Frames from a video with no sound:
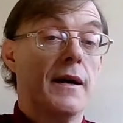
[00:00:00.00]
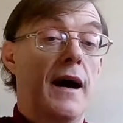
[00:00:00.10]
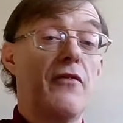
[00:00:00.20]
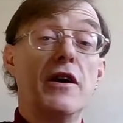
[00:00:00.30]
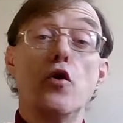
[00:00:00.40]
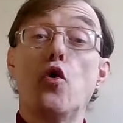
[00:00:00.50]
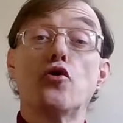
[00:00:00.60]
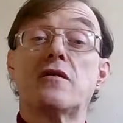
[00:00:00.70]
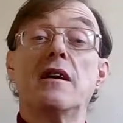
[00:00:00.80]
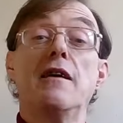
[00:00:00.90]
Having
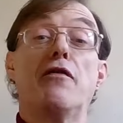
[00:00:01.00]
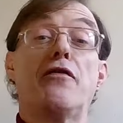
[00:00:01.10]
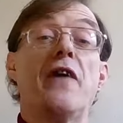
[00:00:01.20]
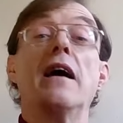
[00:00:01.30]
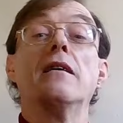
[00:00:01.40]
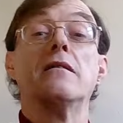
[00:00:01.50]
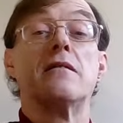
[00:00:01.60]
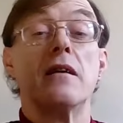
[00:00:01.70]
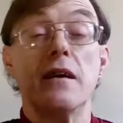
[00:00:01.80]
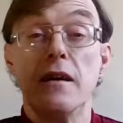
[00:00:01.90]
utterly failed
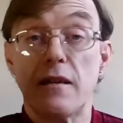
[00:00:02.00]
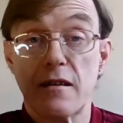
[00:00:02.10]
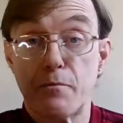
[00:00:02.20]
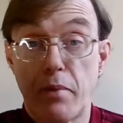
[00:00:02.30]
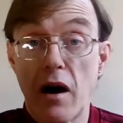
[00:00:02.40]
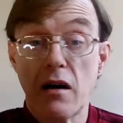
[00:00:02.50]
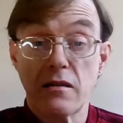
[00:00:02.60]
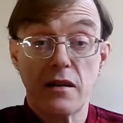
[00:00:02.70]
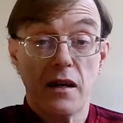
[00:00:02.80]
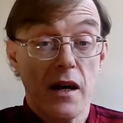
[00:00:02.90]
to lead his
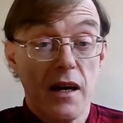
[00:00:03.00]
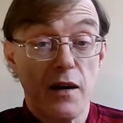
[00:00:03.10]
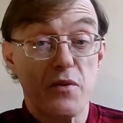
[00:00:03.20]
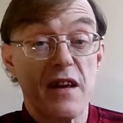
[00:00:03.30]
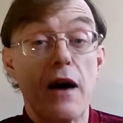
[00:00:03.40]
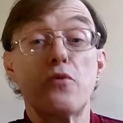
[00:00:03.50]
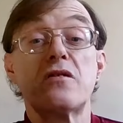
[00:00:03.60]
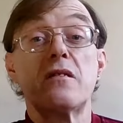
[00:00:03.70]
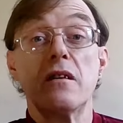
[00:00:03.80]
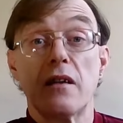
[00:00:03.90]
party, he was
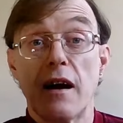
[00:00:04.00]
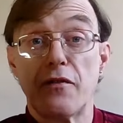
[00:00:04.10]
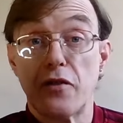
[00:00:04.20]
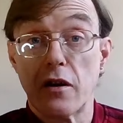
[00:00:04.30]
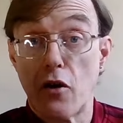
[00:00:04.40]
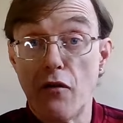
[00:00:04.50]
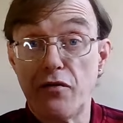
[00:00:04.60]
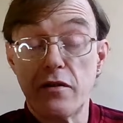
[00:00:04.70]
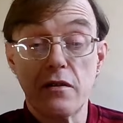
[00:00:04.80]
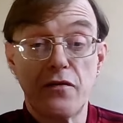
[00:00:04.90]
ousted after a
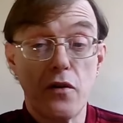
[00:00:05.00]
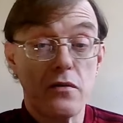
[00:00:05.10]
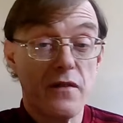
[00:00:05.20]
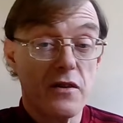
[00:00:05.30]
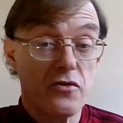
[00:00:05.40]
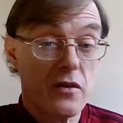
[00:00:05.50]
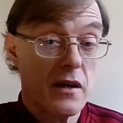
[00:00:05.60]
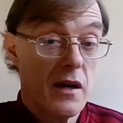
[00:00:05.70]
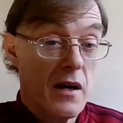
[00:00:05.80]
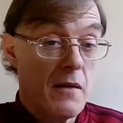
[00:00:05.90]
confidence vote eventually,
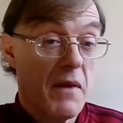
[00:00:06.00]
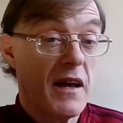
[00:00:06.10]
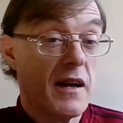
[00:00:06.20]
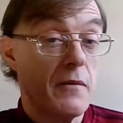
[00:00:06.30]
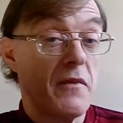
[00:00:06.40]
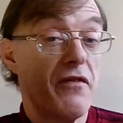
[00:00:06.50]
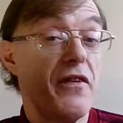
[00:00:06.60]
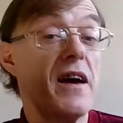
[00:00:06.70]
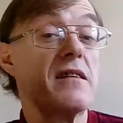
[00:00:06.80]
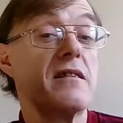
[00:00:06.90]
making him the
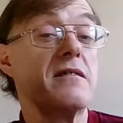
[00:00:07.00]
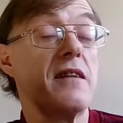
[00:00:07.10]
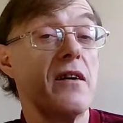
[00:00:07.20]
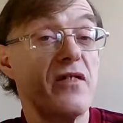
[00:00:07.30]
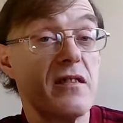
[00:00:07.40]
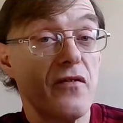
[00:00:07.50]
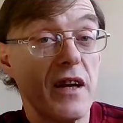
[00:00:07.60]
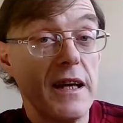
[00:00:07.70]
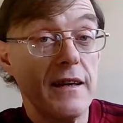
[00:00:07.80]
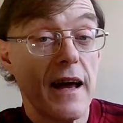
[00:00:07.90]
first Conservative
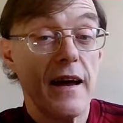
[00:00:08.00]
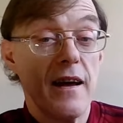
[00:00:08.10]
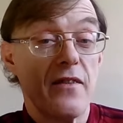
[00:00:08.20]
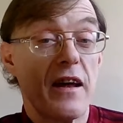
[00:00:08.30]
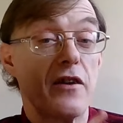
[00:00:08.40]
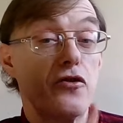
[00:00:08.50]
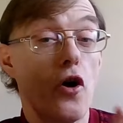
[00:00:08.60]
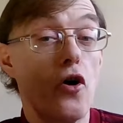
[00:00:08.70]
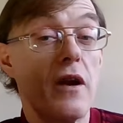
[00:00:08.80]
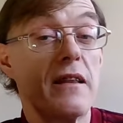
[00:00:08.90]
leader that had
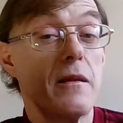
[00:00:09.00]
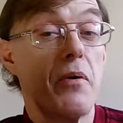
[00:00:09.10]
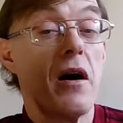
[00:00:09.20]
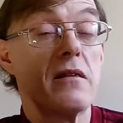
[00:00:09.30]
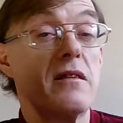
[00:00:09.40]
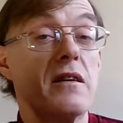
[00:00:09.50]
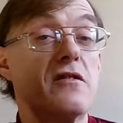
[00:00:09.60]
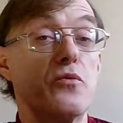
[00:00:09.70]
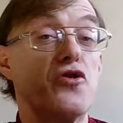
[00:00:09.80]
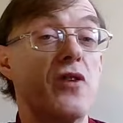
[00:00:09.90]
not led the party
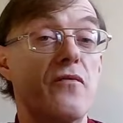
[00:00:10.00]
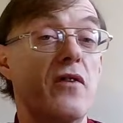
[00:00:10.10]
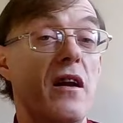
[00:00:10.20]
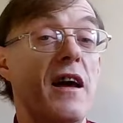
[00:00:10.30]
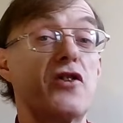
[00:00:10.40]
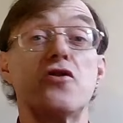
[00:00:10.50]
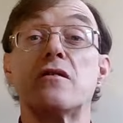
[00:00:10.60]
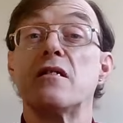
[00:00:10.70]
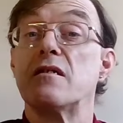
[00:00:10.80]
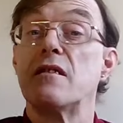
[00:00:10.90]
into a general election
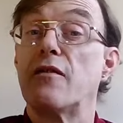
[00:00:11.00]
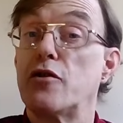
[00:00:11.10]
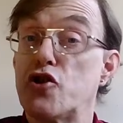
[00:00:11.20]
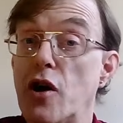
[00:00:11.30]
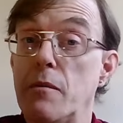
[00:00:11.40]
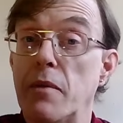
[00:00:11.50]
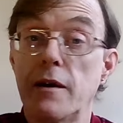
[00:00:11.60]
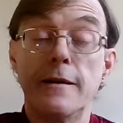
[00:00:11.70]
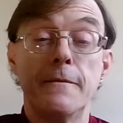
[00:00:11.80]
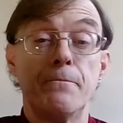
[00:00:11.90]
since Neville Chamberlain.